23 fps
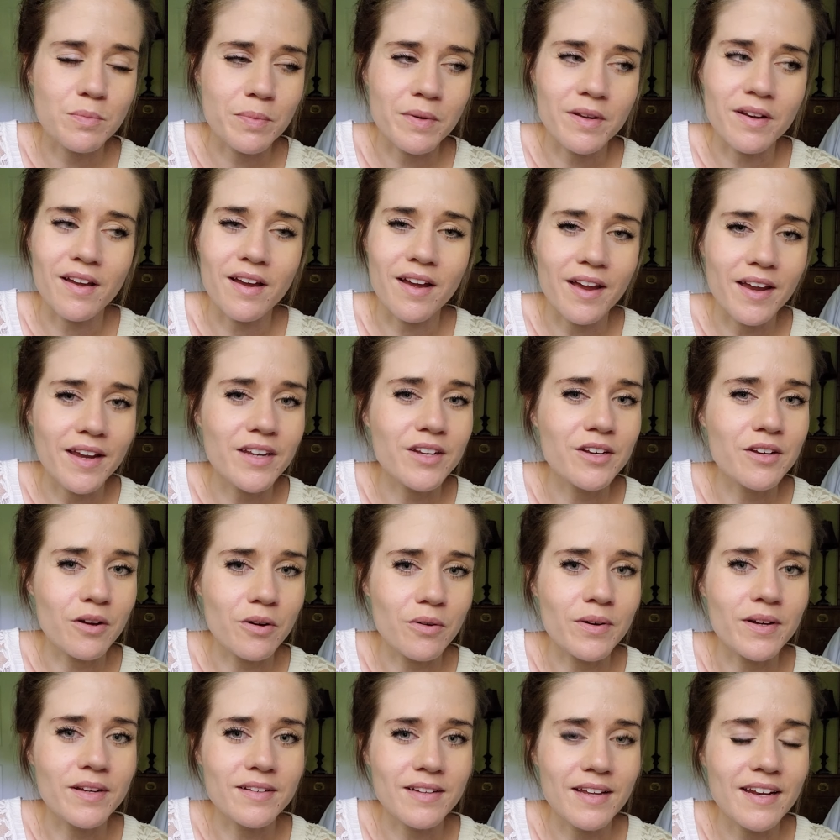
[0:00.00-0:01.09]
but I know
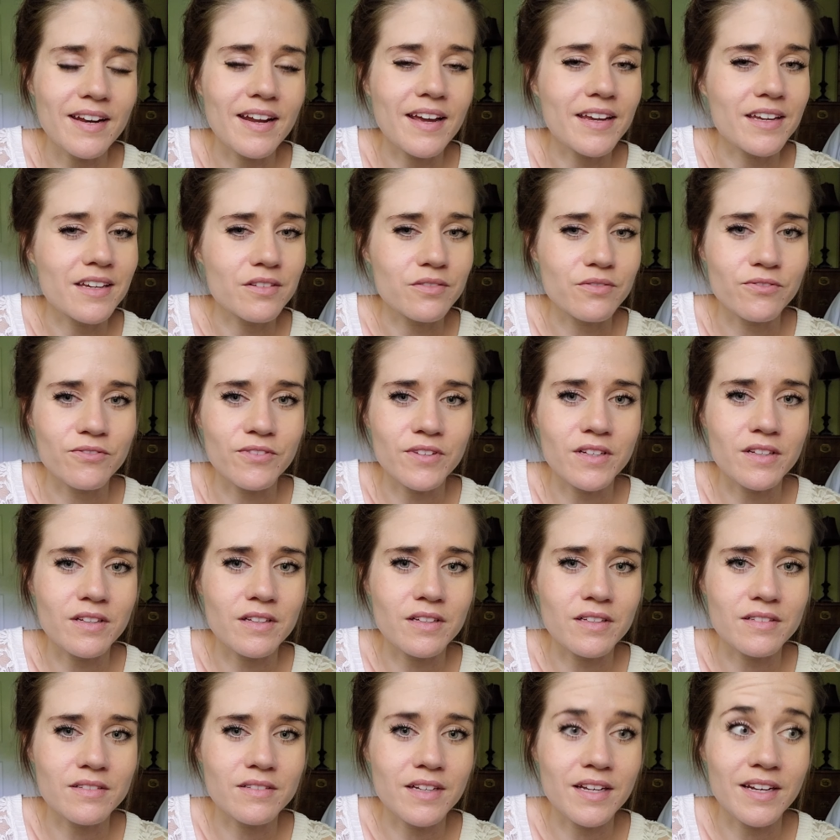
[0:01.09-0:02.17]
it and I can feel it
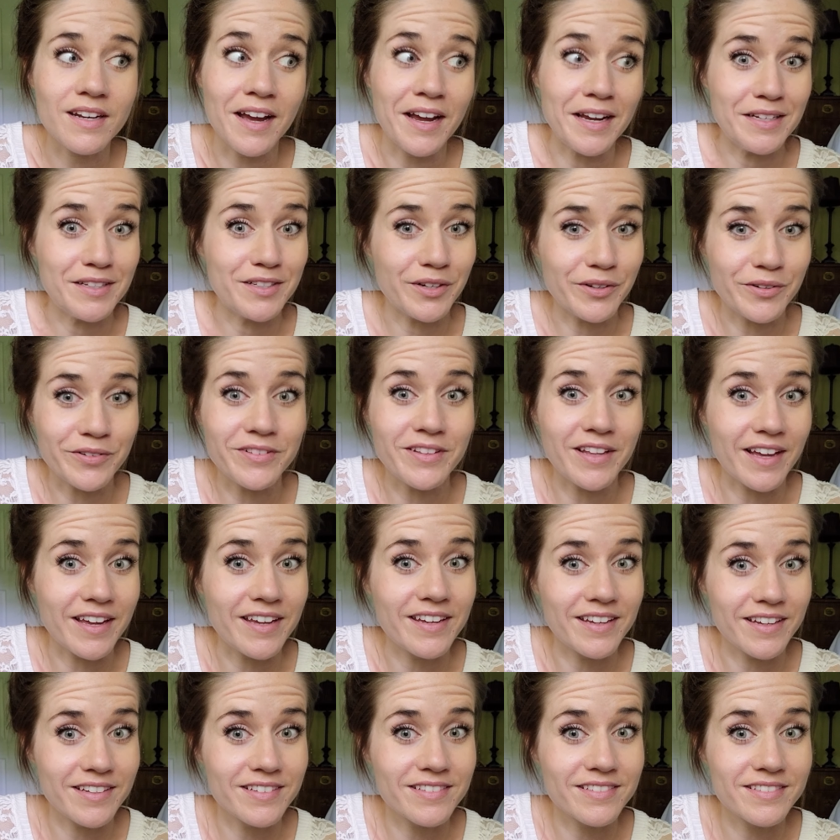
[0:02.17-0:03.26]
and I don't
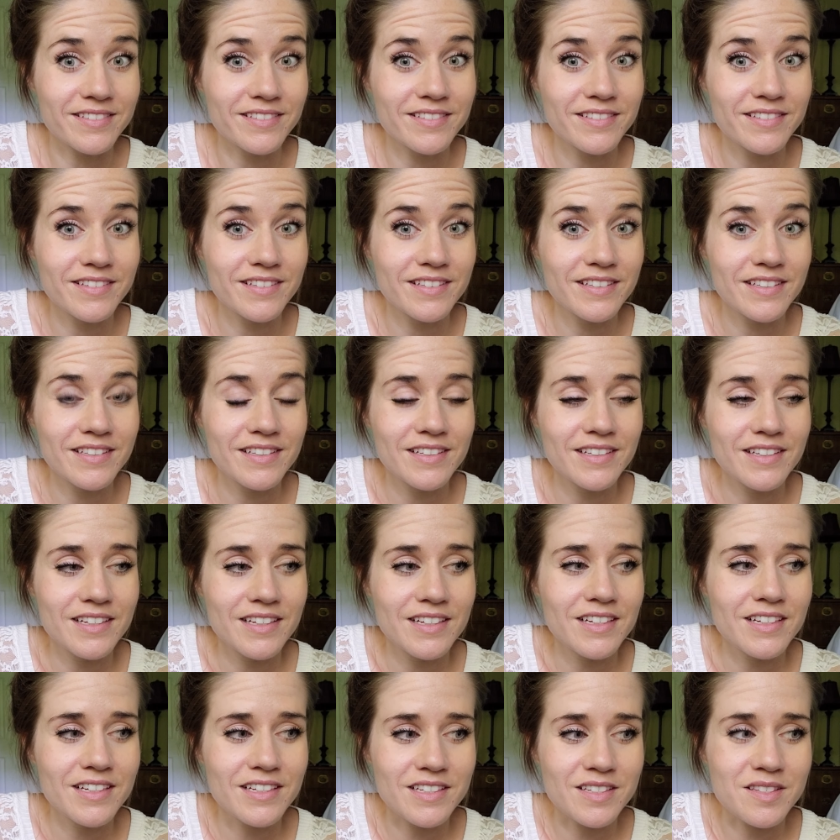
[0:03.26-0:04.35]
like it.
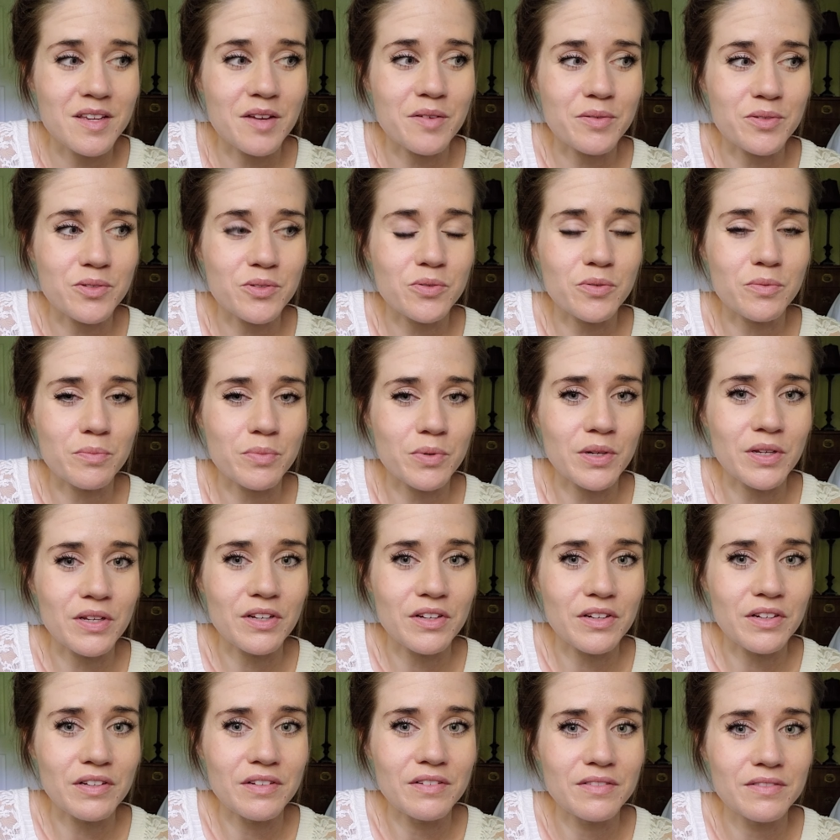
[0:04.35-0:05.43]
Because I was doing pretty
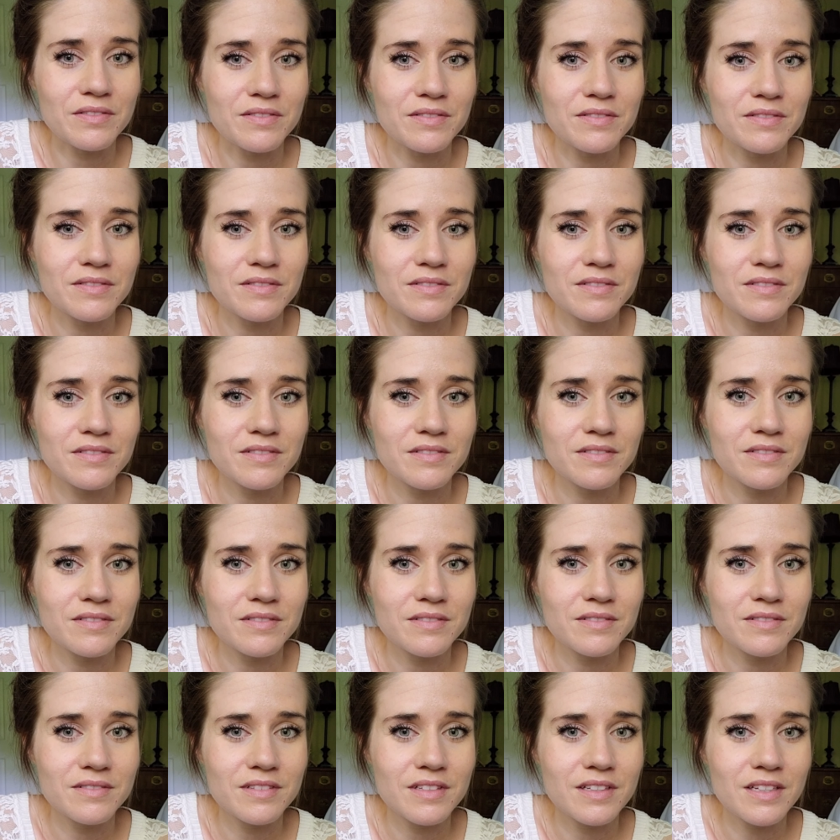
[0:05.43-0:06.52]
good
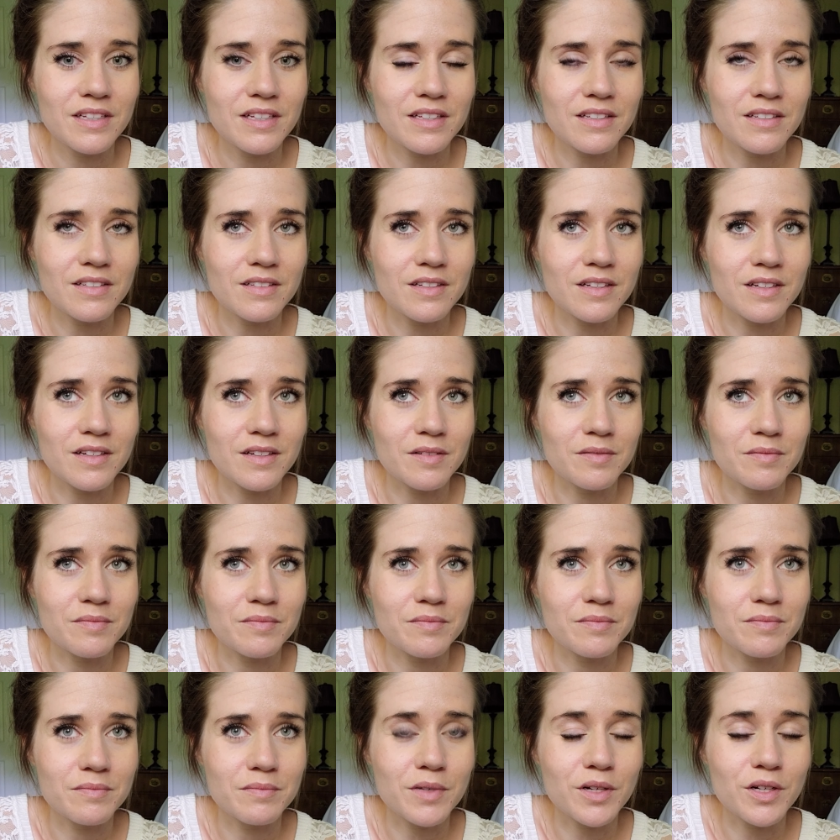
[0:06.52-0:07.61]
in
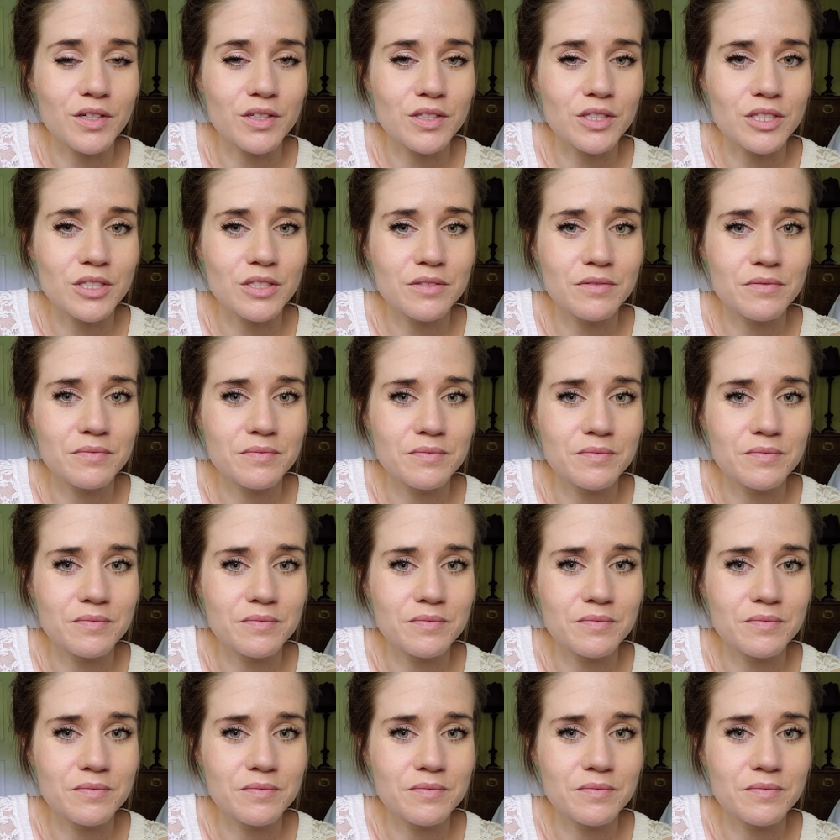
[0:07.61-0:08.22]
March.